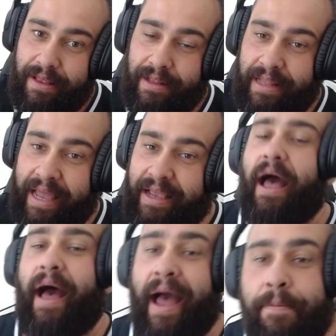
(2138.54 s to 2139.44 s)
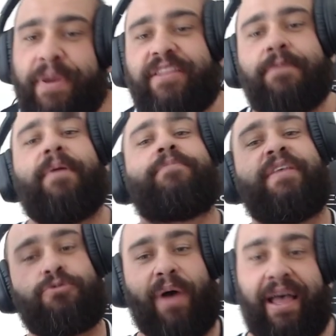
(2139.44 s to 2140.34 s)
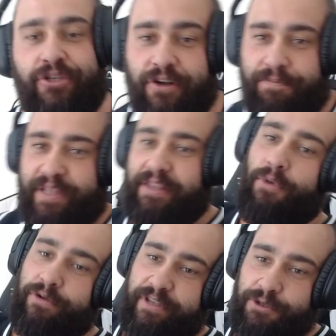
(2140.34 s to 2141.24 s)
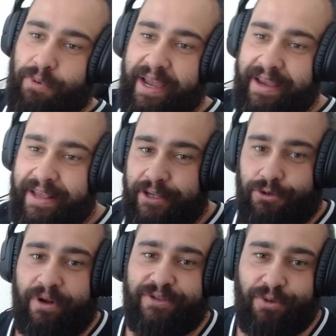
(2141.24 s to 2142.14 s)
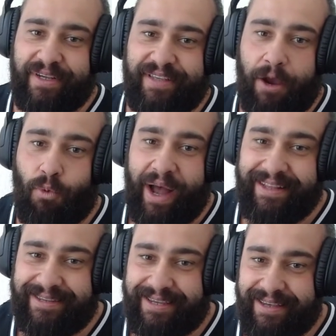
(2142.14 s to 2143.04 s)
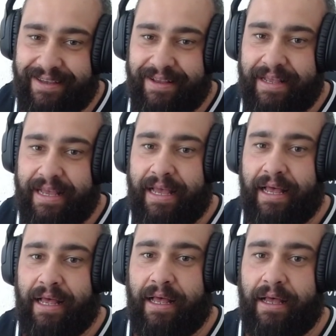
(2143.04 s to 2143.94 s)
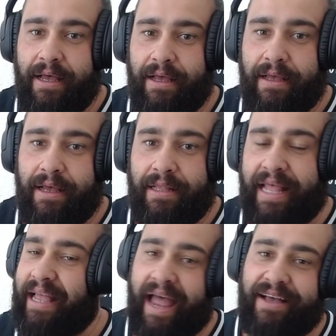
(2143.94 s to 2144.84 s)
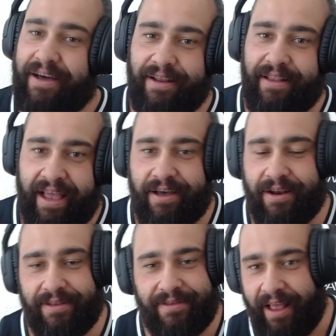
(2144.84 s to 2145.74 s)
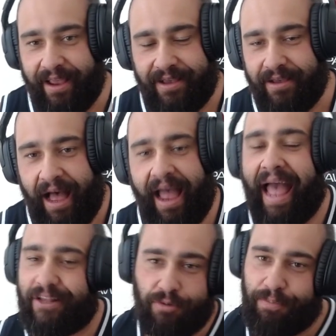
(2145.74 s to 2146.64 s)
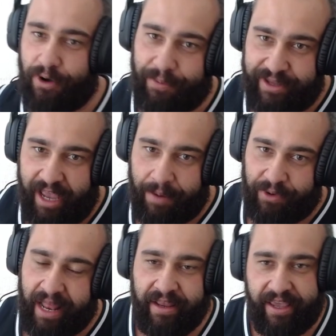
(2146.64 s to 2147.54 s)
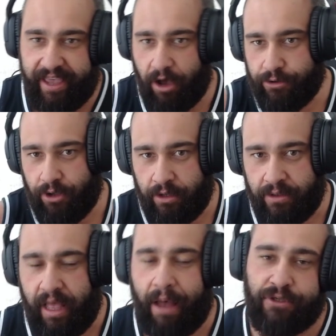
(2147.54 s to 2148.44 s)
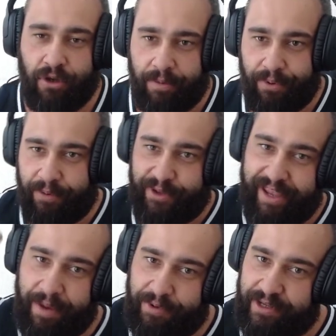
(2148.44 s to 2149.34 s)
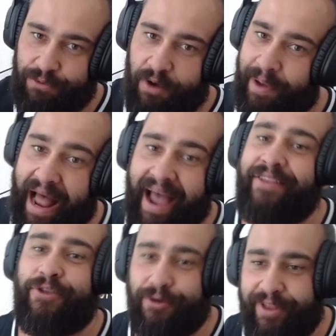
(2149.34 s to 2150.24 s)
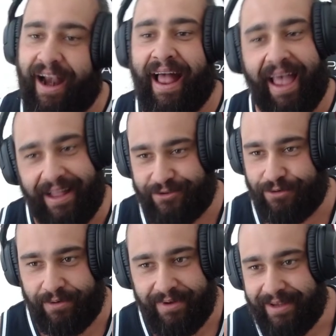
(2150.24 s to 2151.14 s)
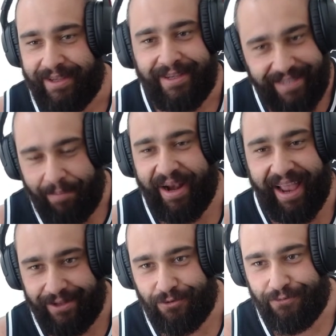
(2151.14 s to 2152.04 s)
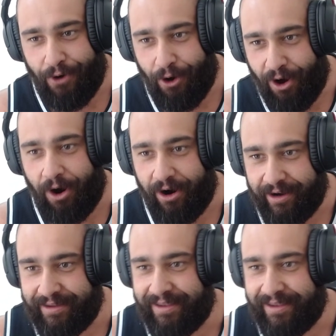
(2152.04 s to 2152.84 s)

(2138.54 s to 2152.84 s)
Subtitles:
Like, I picked him up this way. I should have picked him more this way. So as soon as I went, like, I couldn't, I had to put him on the apron. And he held on. I was going to put him on the apron as well. But I knew that I had to, somebody had to fall hard.